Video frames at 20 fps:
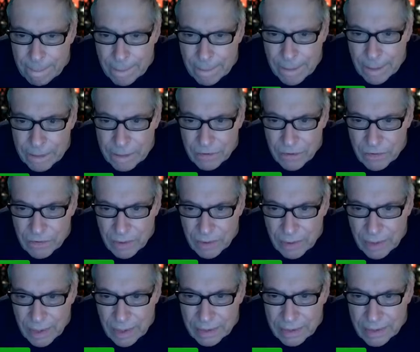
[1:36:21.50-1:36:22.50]
Kay says, I
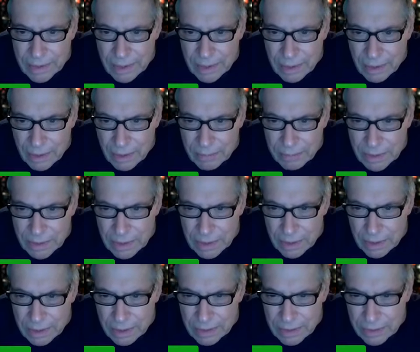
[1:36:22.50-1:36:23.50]
like the NIB
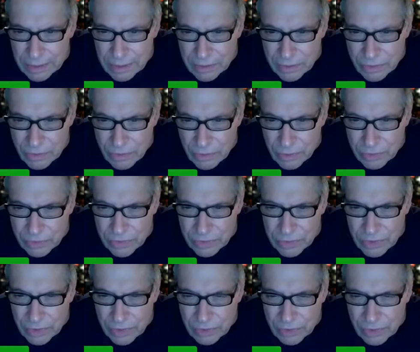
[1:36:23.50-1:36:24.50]
idea as long as it
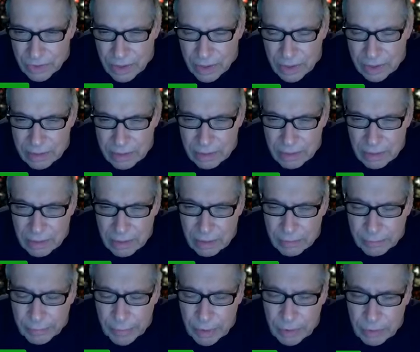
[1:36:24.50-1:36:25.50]
doesn't get
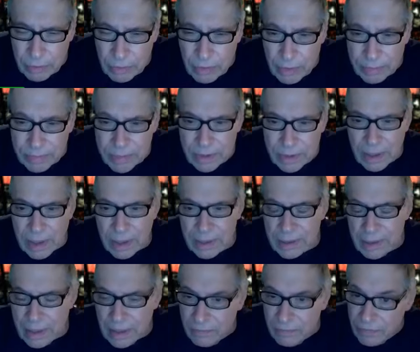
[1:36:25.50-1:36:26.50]
corrupted like
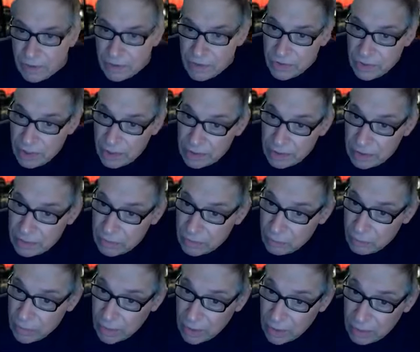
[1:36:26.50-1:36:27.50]
the FHA did.
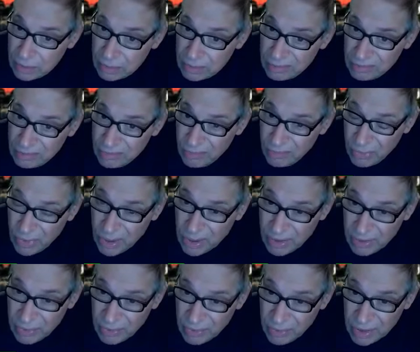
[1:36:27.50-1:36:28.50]
Well,
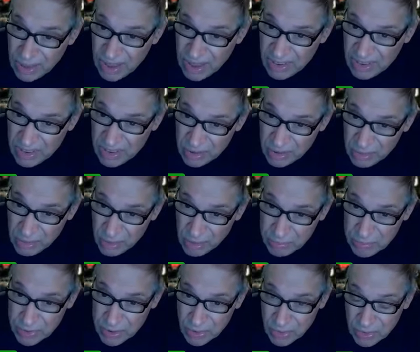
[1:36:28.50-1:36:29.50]
whether it gets
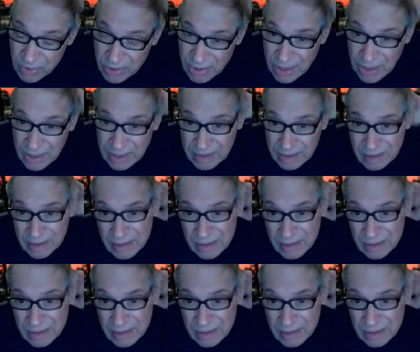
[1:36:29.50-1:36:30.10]
corrupted or not